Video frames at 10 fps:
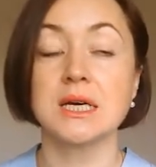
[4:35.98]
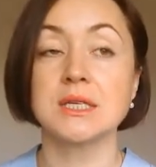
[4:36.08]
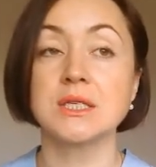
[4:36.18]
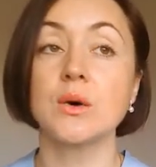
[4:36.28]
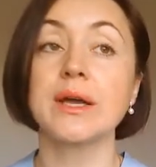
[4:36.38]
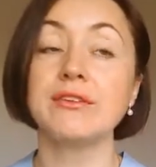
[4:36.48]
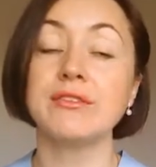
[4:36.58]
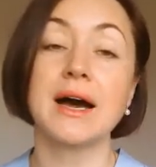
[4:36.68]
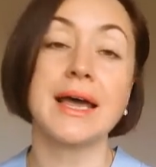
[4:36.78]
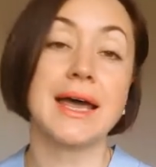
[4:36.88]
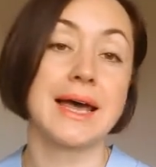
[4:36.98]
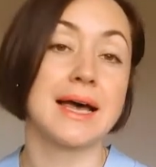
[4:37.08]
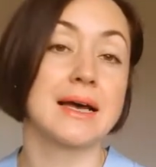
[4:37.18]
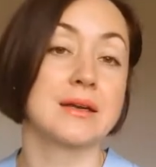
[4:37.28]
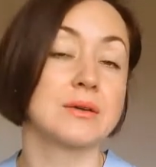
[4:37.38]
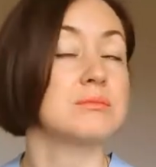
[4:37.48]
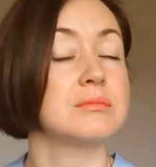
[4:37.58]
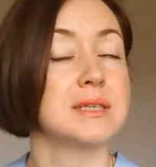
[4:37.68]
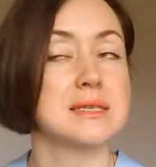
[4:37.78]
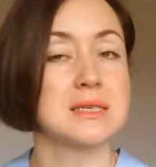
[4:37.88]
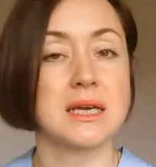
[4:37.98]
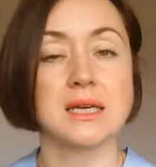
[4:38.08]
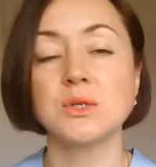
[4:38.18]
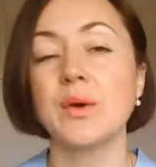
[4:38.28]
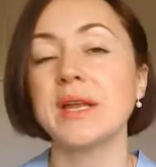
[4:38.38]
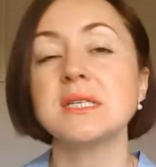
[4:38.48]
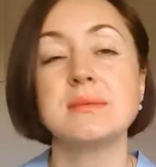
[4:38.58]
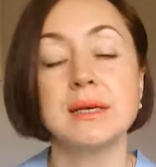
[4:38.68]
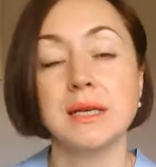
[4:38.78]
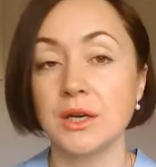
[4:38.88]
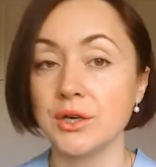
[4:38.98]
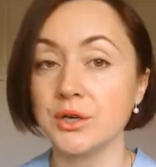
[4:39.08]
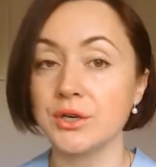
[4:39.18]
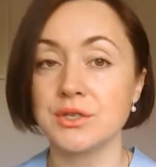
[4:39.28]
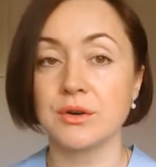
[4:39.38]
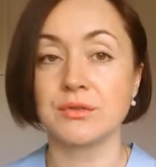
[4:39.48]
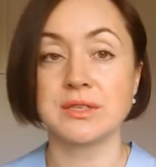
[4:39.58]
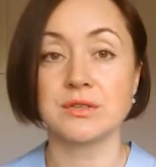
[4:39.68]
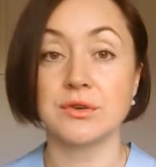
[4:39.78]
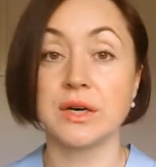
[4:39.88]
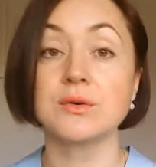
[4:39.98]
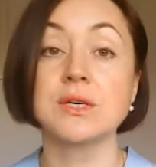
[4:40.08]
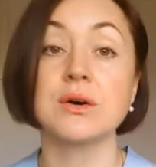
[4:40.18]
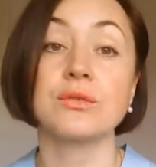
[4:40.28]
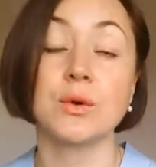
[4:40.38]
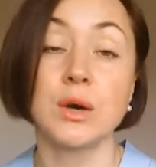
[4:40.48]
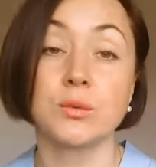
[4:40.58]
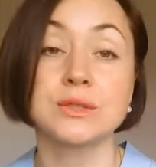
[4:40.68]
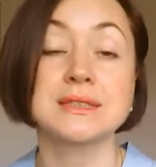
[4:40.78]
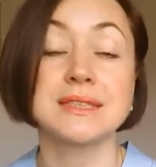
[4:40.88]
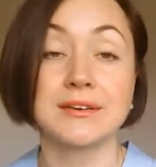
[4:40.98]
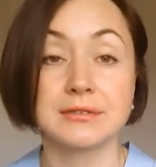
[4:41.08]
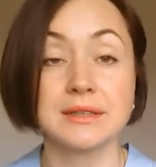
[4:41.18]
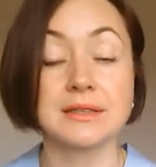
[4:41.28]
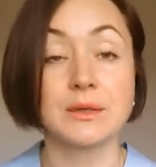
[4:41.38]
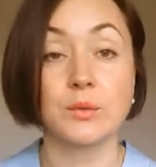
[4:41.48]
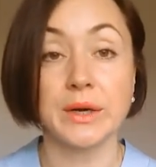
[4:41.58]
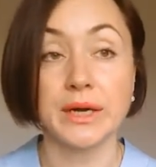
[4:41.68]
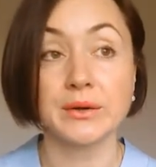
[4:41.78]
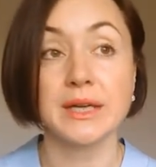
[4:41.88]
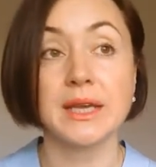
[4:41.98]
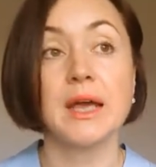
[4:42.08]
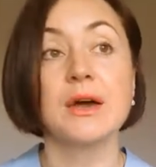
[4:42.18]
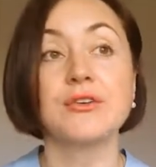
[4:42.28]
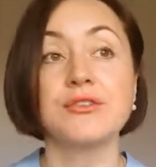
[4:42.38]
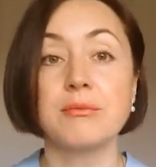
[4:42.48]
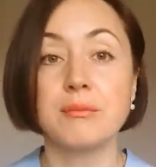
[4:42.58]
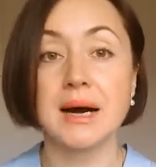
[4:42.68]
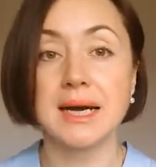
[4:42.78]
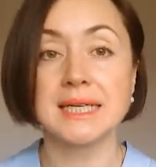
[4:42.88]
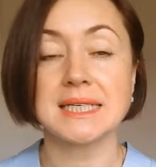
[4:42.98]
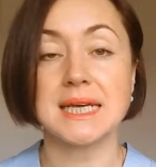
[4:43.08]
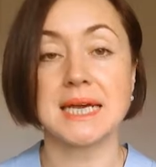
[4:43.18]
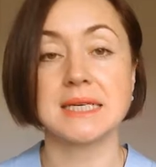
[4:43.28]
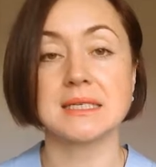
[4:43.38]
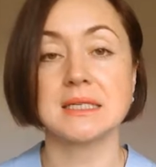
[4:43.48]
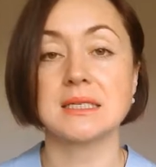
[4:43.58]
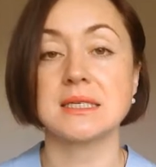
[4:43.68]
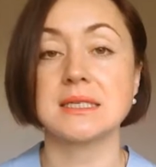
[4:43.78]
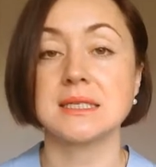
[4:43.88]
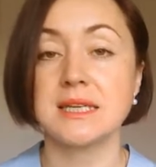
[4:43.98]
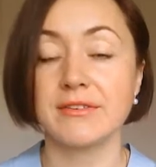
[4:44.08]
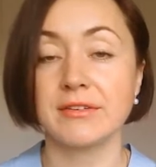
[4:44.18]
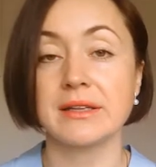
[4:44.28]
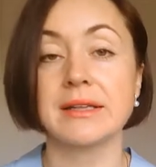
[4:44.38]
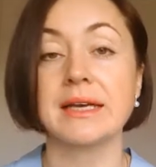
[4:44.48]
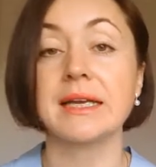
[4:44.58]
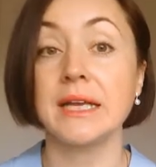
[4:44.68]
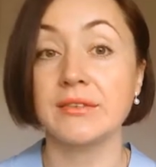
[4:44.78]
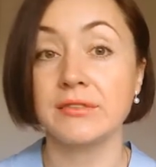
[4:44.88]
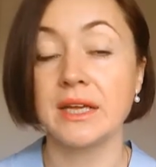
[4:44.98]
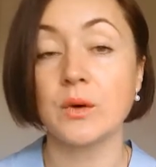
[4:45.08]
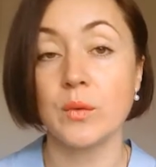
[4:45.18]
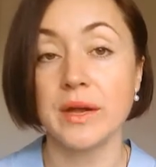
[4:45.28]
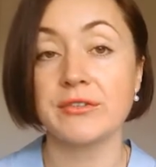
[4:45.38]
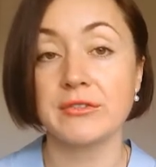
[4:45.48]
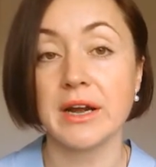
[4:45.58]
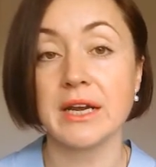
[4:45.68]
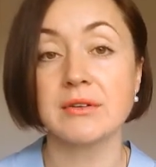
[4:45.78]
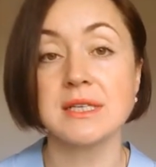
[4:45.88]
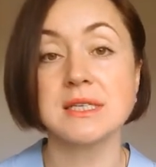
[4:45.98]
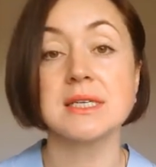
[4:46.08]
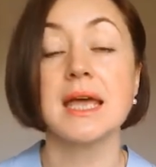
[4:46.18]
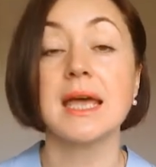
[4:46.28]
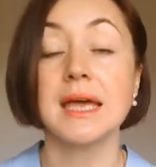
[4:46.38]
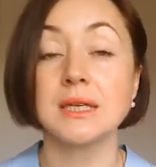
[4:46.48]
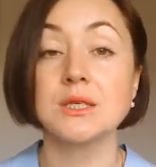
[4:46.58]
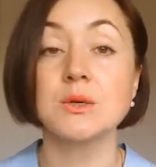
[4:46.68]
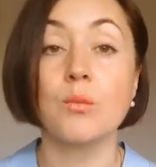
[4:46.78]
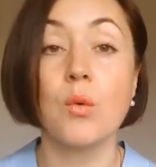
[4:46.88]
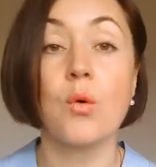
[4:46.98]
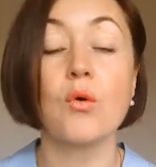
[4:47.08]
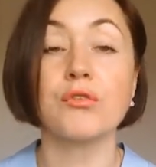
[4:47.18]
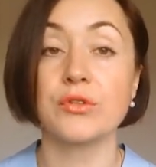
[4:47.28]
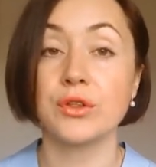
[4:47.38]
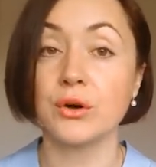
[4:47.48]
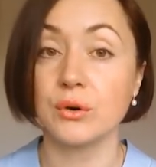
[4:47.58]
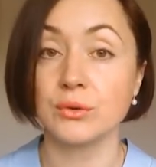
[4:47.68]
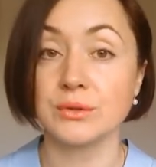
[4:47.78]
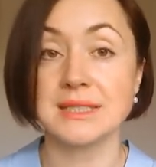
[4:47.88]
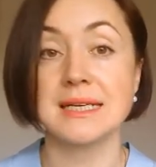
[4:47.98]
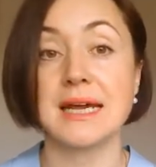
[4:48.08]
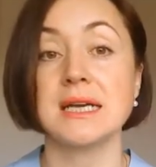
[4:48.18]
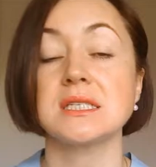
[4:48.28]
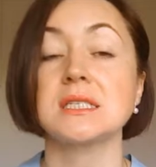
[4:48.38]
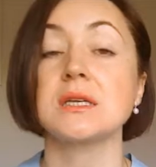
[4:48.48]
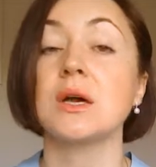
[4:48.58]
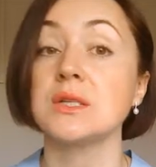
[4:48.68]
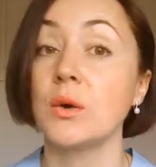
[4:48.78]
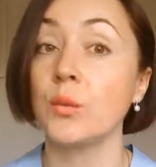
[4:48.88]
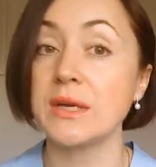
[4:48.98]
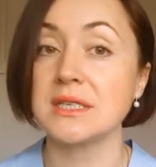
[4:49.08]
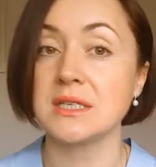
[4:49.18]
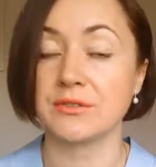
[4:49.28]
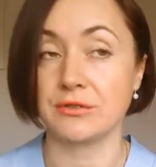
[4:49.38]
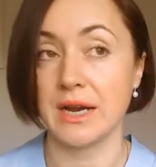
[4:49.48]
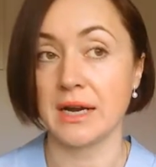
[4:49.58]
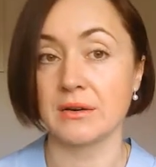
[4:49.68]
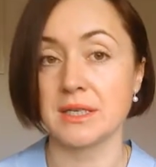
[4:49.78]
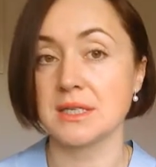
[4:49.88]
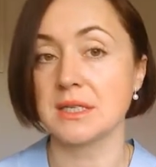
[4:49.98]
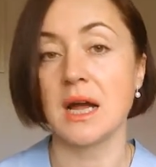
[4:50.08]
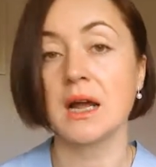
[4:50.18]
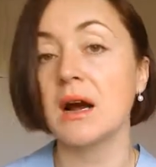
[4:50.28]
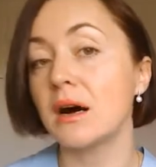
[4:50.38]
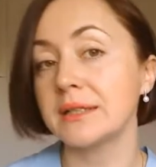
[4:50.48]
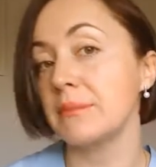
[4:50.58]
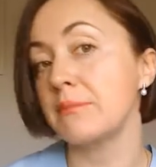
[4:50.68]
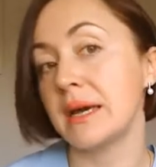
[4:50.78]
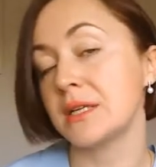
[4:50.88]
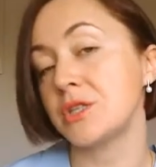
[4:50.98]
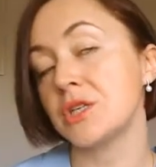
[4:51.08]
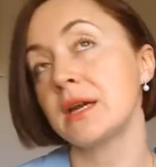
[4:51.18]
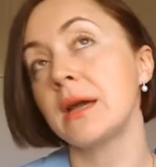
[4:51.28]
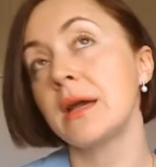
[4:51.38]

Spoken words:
So if I had, let's say, 20 milliliters of this fragrance, I would definitely wear it. For my taste, this is definitely an evening wear fragrance and more for the colder days, a winter fragrance. I can't imagine